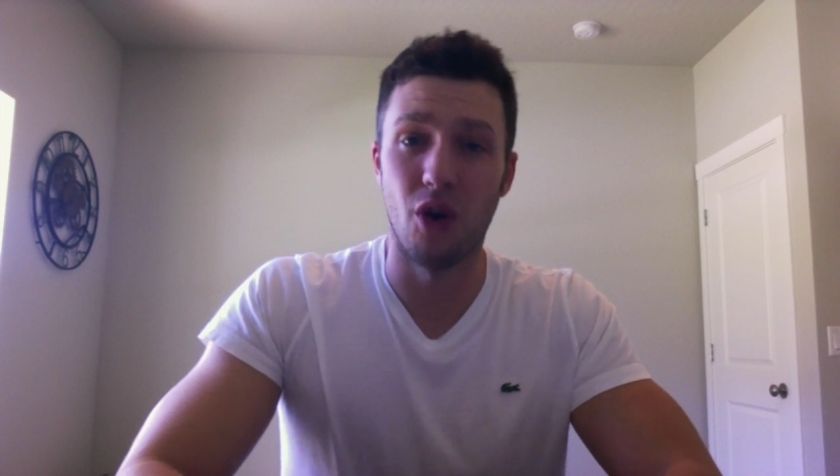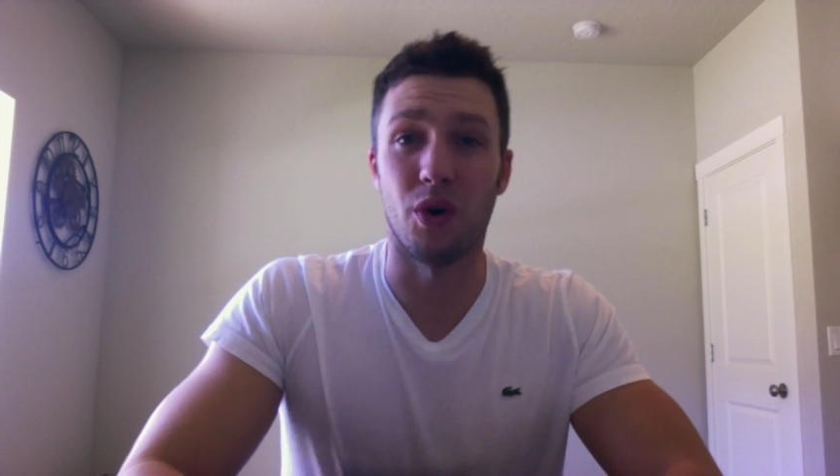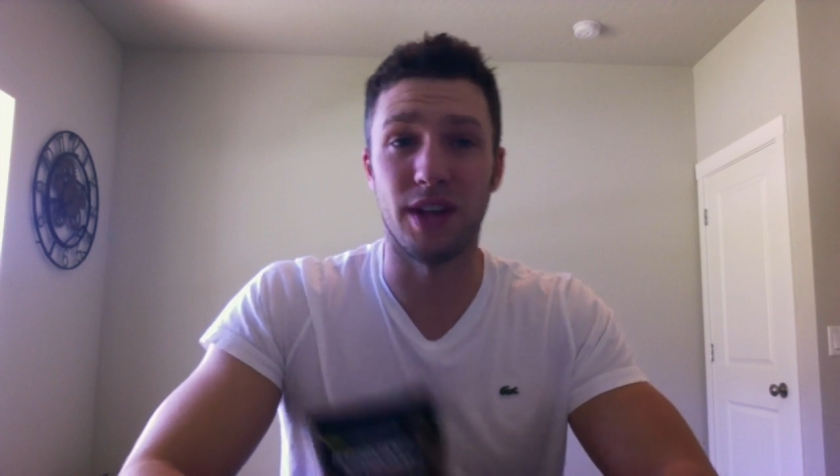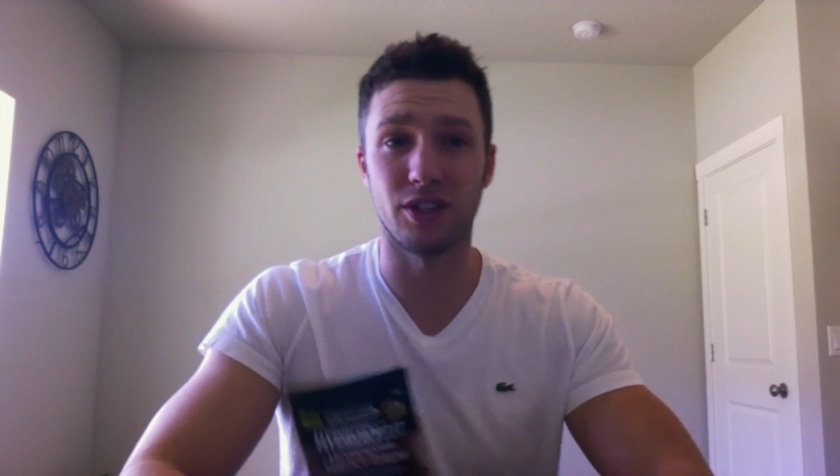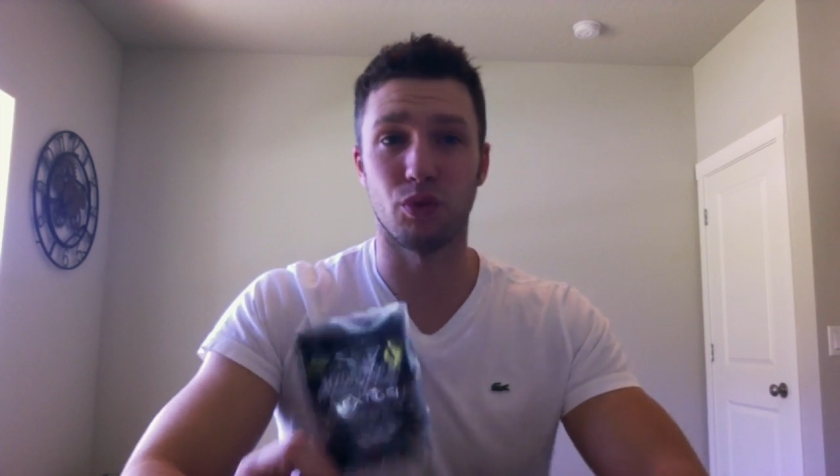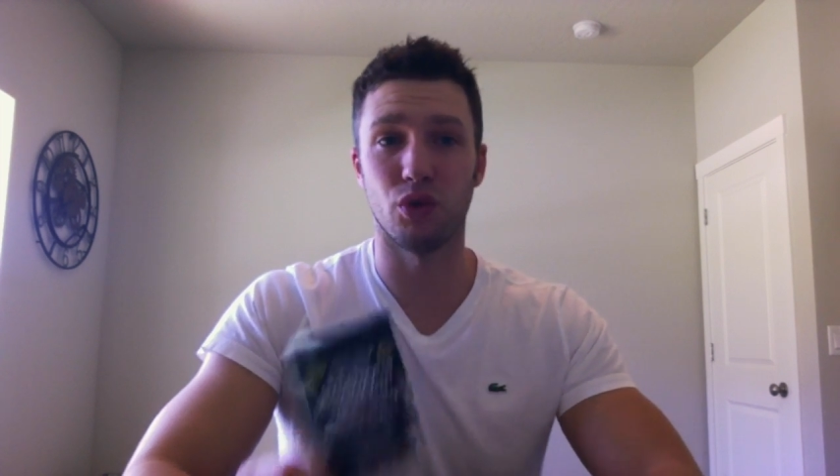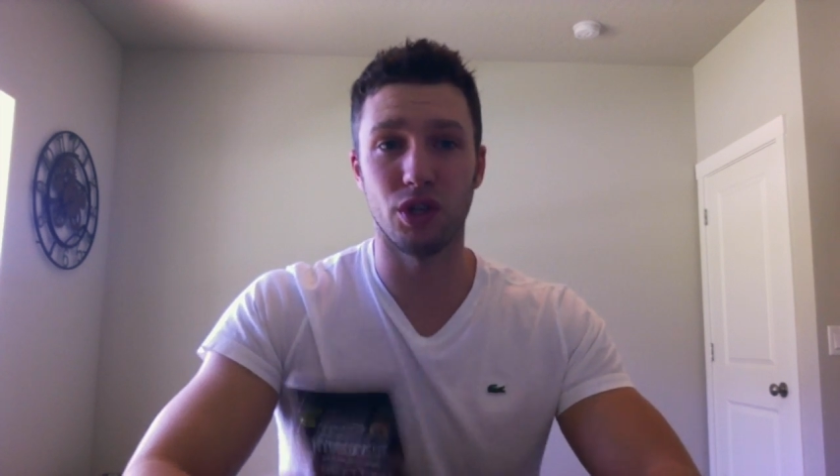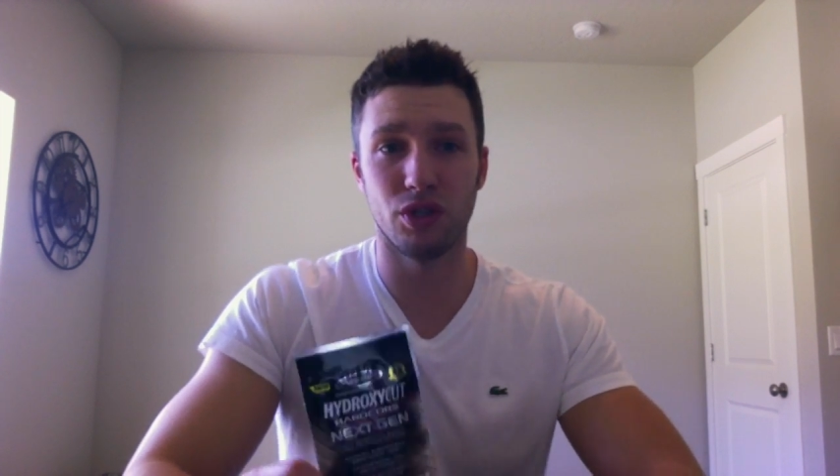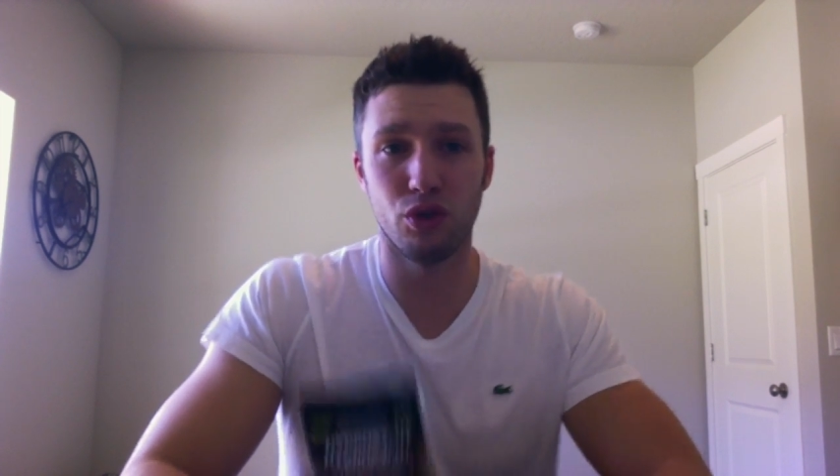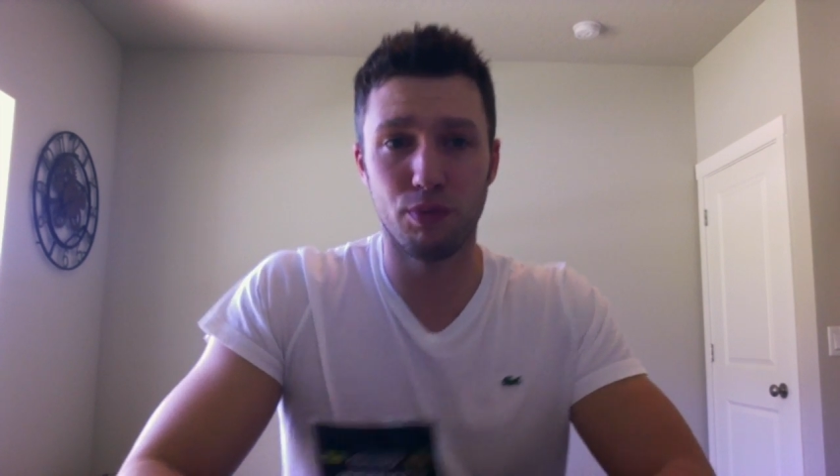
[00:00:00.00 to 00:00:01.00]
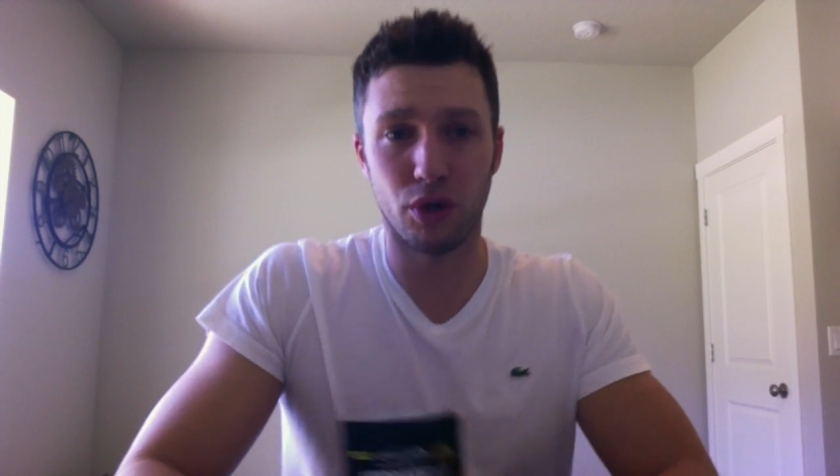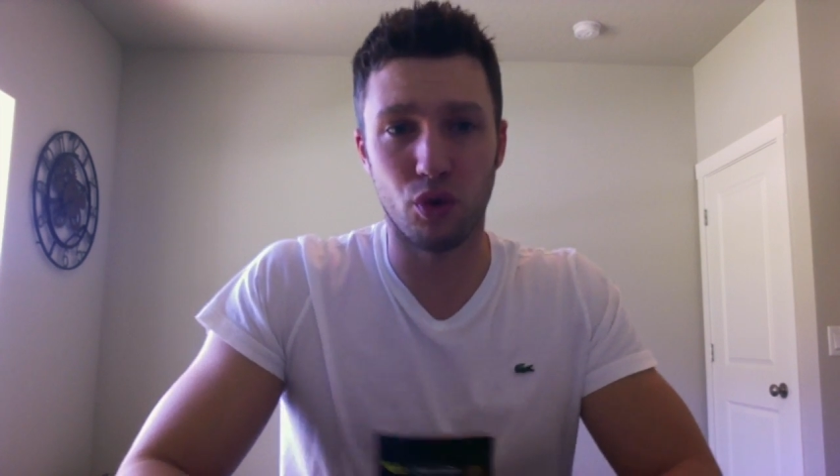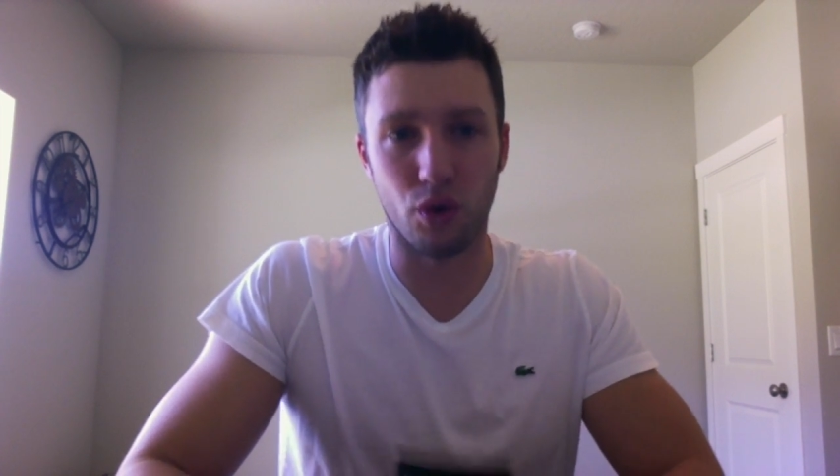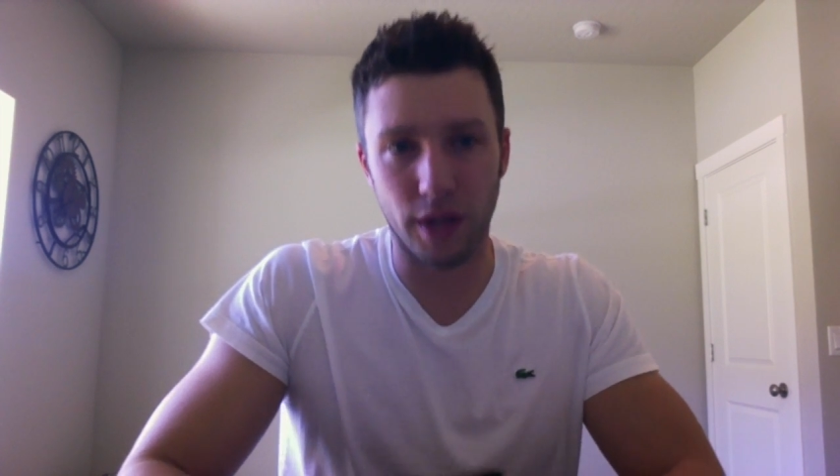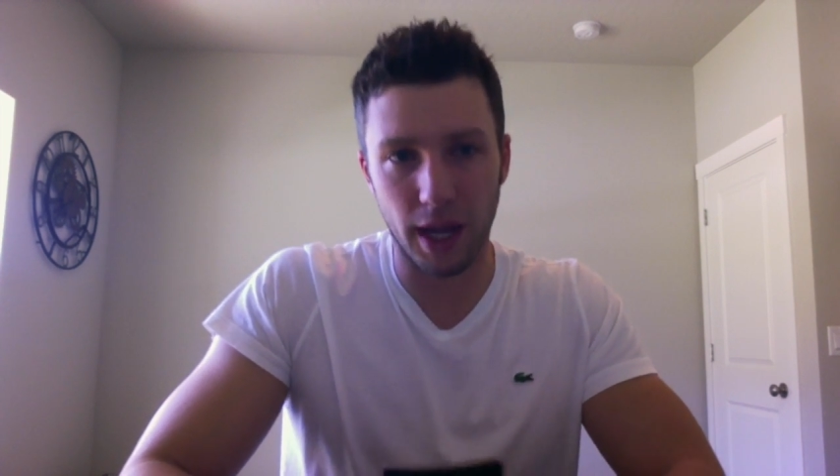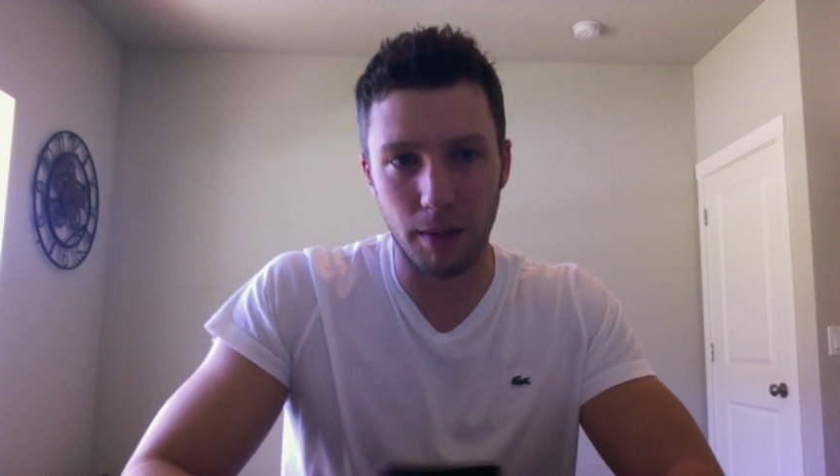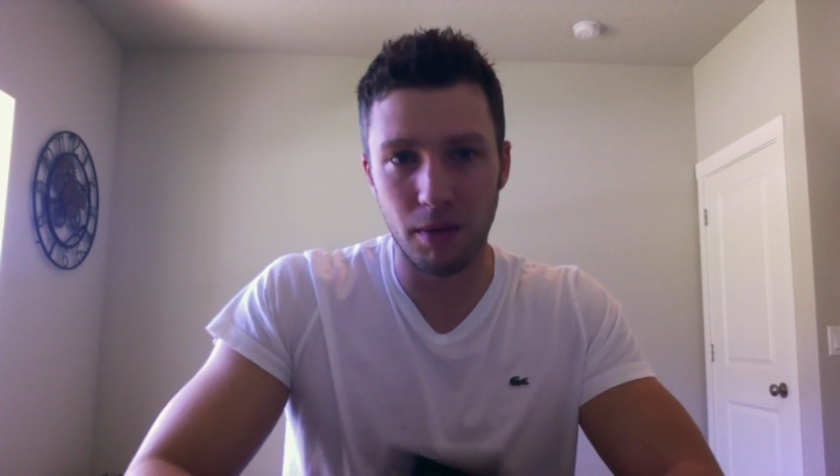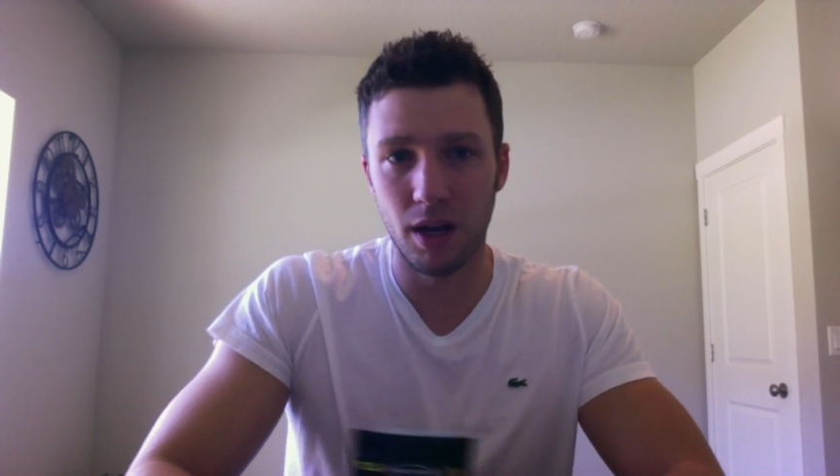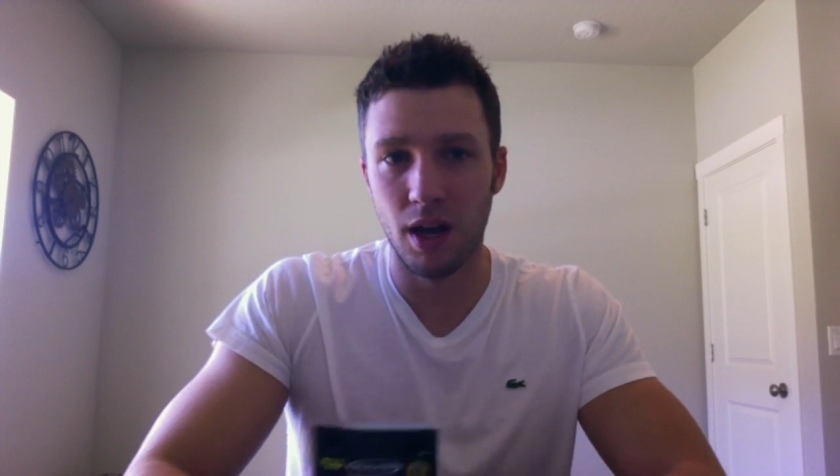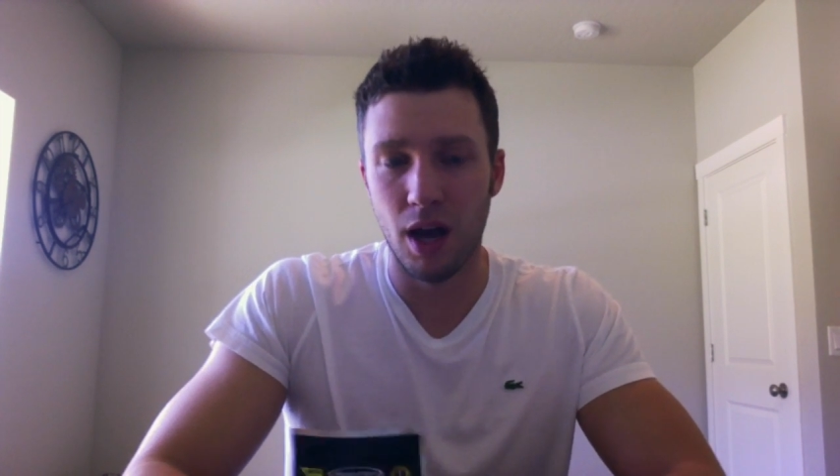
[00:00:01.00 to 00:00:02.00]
well, that's a really super cool name.